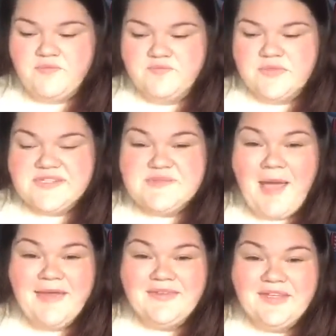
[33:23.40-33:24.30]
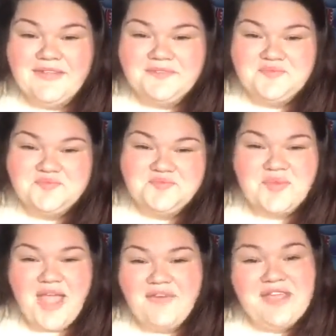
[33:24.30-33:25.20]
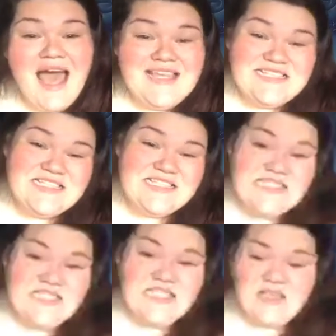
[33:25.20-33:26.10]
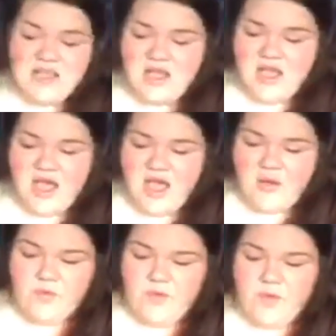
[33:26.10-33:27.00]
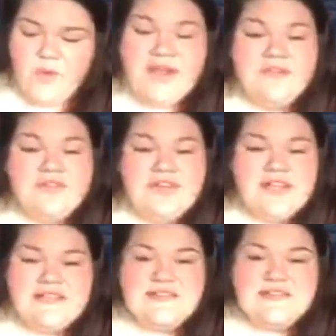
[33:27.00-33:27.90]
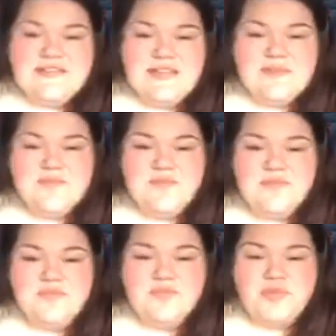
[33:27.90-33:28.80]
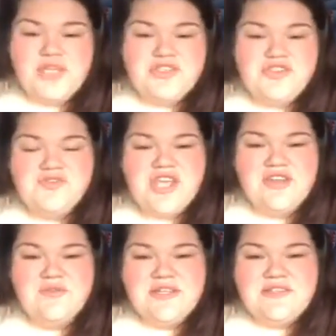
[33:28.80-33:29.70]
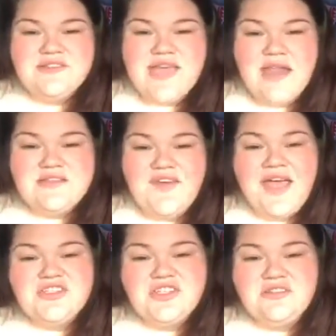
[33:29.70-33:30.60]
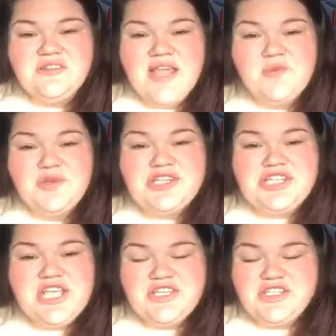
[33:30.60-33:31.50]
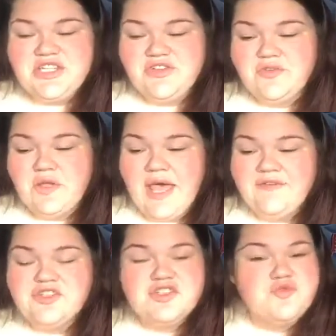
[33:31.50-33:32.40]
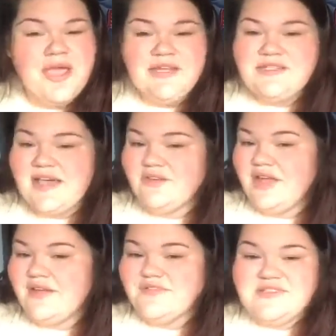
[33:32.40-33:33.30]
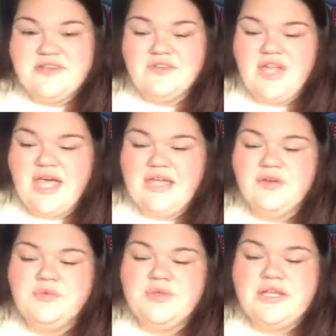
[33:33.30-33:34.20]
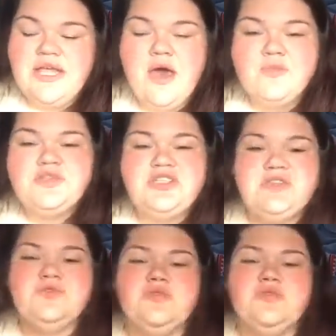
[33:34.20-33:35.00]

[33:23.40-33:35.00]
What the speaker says: smiling, having eyes to see, whatever it is that brings you genuine satisfaction and appreciation in your life, just write it down every single night. It'll really help to